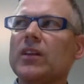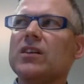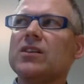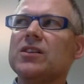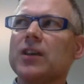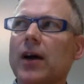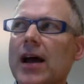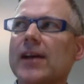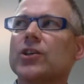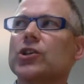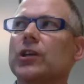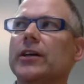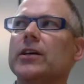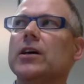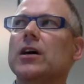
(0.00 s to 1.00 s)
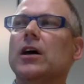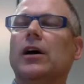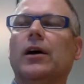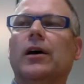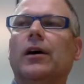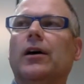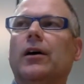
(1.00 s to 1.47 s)
So actually,
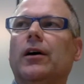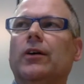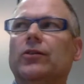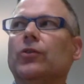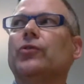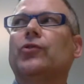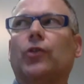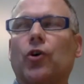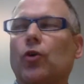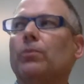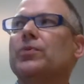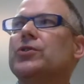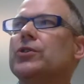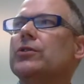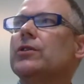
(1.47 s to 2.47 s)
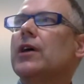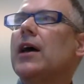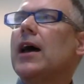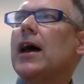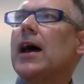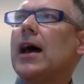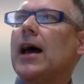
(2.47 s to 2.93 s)
as long as you're competent
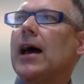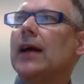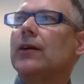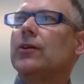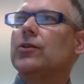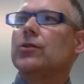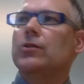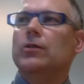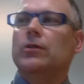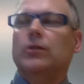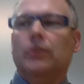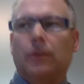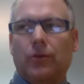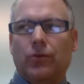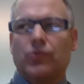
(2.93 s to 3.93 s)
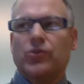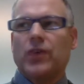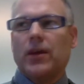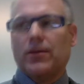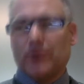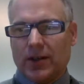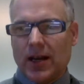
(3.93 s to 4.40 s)
and you stay
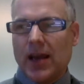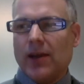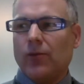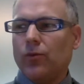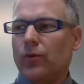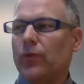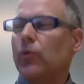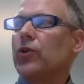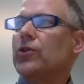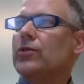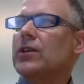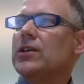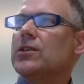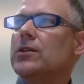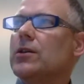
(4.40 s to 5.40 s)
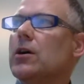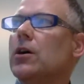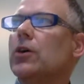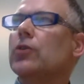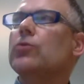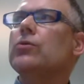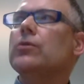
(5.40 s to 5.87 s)
up to date with what you need to
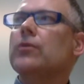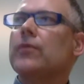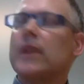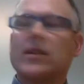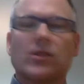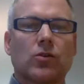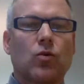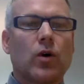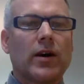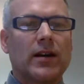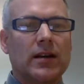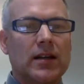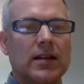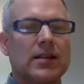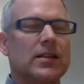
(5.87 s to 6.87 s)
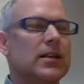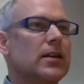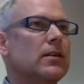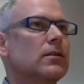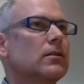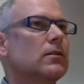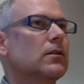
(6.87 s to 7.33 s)
know, that's quite an easy
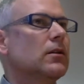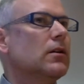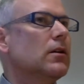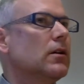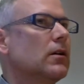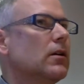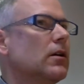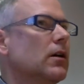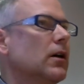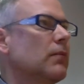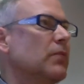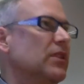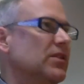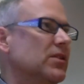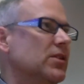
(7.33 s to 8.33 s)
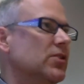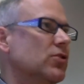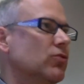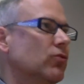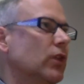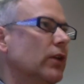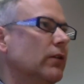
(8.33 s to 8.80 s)
business to
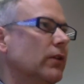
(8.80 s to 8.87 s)
run.